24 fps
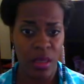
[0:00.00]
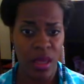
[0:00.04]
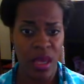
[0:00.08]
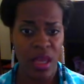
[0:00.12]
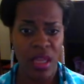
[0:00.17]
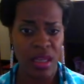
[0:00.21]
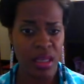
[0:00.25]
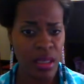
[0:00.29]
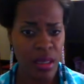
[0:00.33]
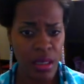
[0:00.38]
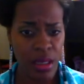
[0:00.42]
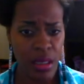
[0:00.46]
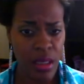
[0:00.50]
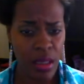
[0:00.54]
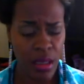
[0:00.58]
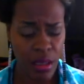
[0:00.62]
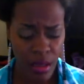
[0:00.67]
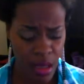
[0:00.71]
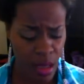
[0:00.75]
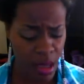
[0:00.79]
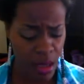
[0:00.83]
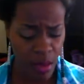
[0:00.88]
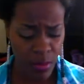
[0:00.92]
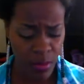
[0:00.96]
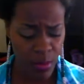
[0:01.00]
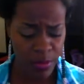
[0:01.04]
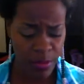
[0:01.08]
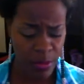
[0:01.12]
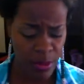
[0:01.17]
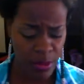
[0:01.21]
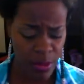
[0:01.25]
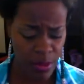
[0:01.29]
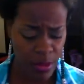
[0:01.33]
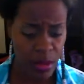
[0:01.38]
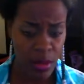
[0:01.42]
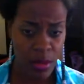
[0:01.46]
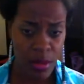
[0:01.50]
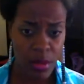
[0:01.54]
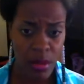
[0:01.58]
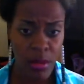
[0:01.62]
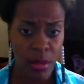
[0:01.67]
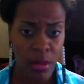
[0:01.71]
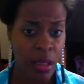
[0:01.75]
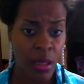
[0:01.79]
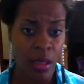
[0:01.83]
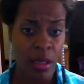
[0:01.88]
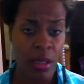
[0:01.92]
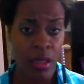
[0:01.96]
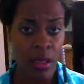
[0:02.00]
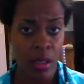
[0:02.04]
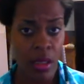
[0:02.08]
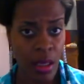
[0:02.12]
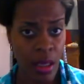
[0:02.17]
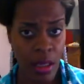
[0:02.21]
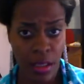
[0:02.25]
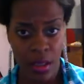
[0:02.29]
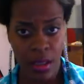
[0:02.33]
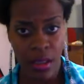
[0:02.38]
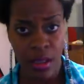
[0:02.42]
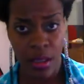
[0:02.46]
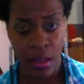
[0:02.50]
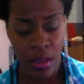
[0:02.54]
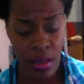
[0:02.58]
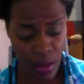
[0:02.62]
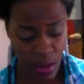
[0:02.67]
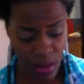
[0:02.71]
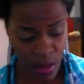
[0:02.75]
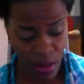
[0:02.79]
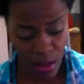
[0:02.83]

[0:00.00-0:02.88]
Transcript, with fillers: I did it. I ripped it. Yes, I did it.